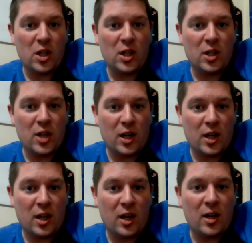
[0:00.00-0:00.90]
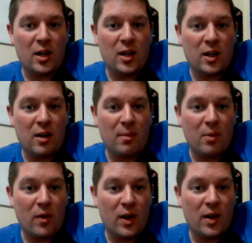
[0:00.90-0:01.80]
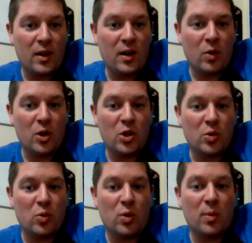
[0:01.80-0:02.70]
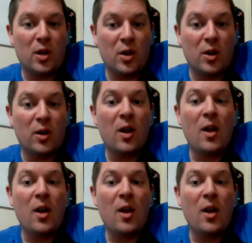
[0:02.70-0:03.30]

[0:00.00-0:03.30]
he can take a hit and he can keep moving, which would be good